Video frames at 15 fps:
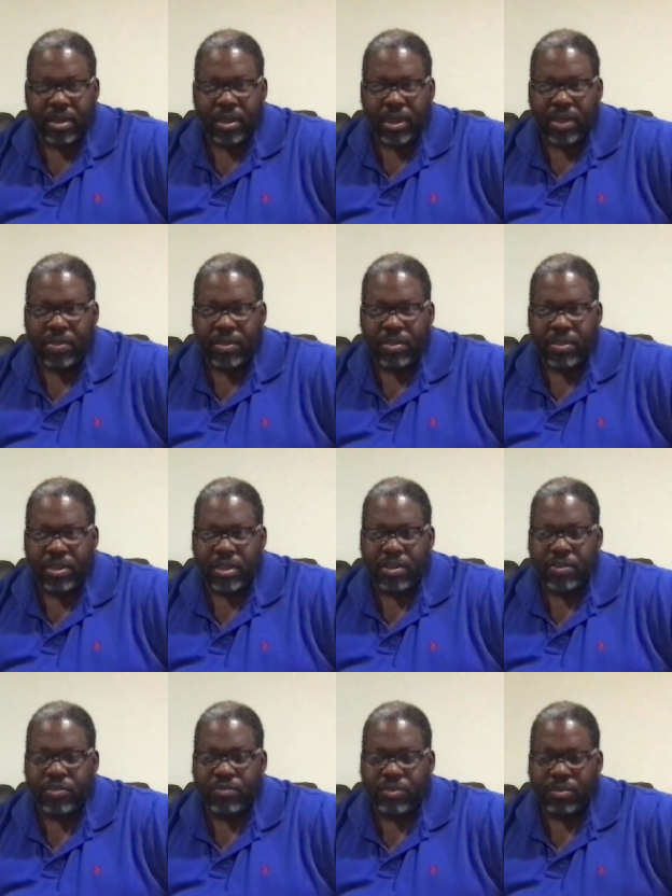and then the
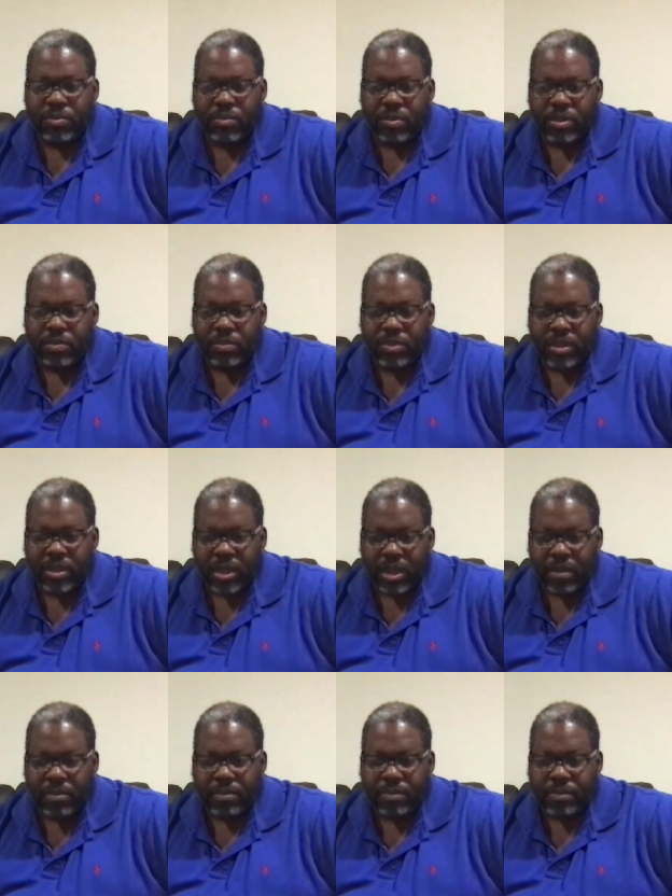industry will then
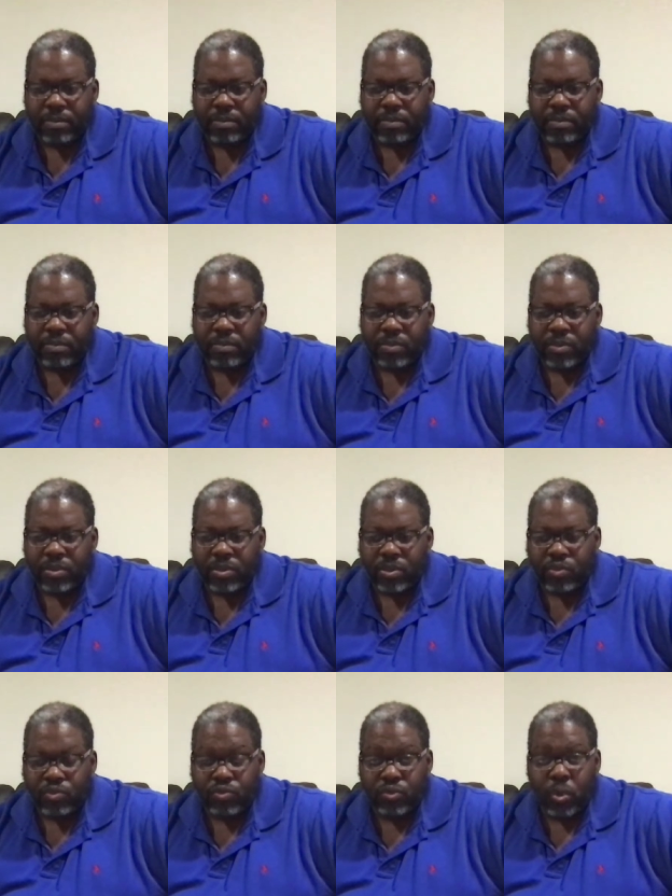become
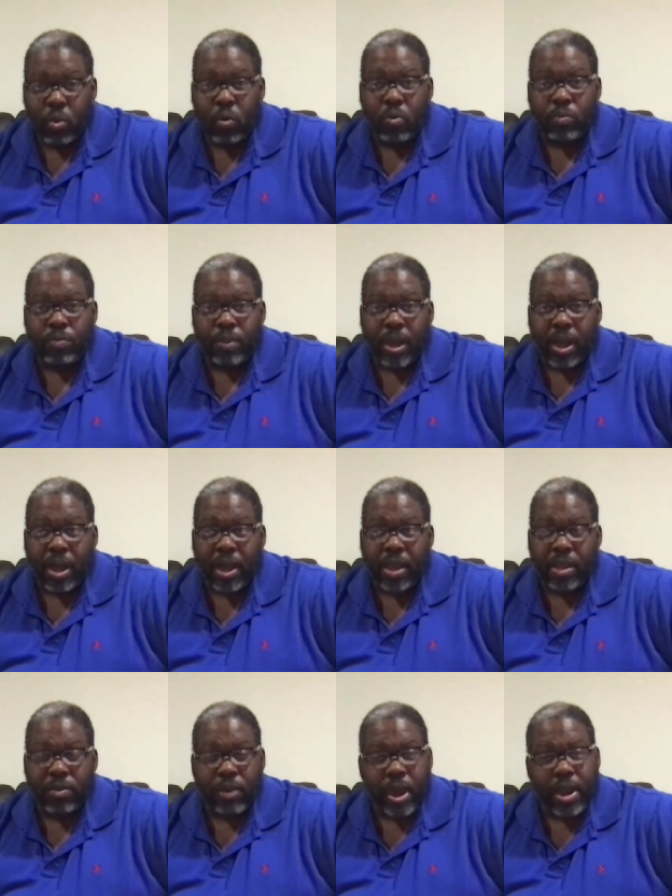controlled
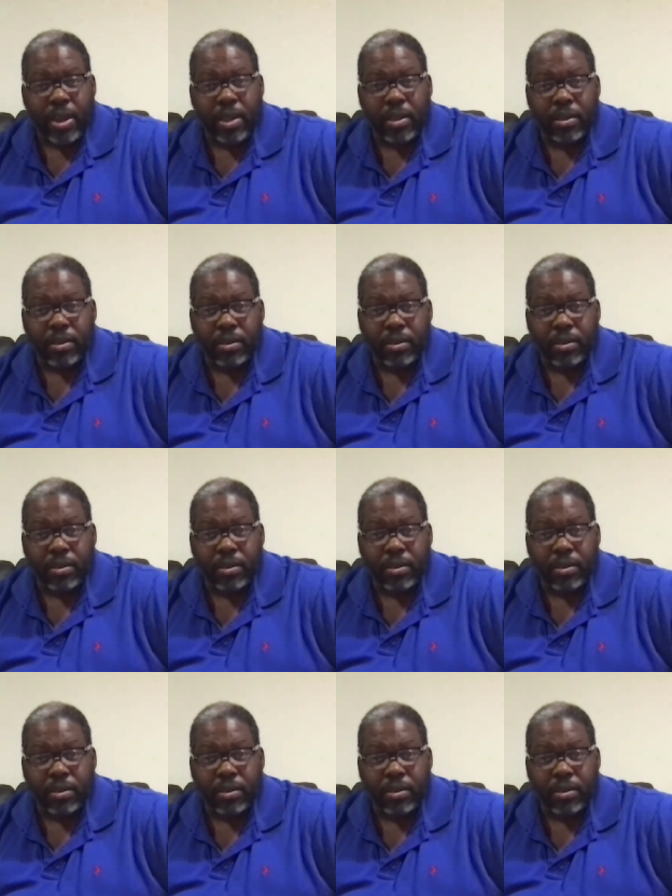by grading,